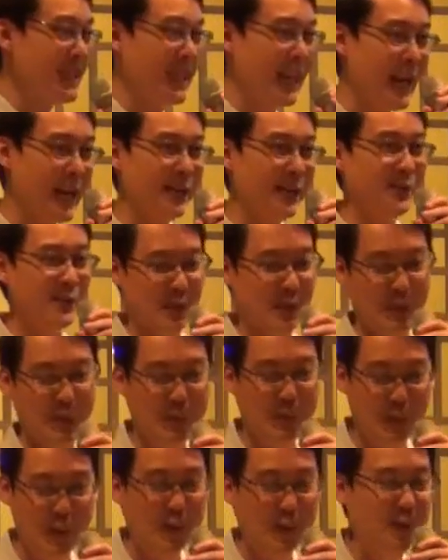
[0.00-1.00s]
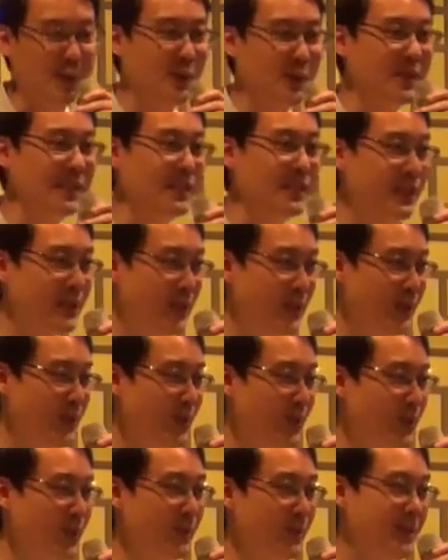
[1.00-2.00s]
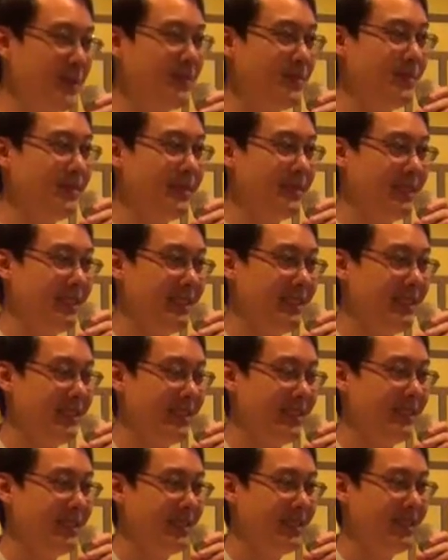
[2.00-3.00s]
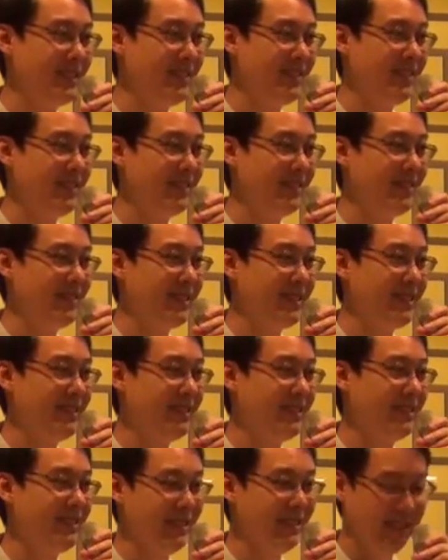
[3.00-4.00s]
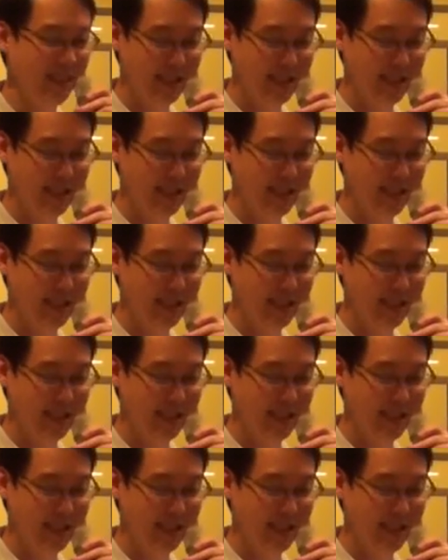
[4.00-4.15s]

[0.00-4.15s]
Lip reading: would tend to portray the Xiongnu people as. Okay.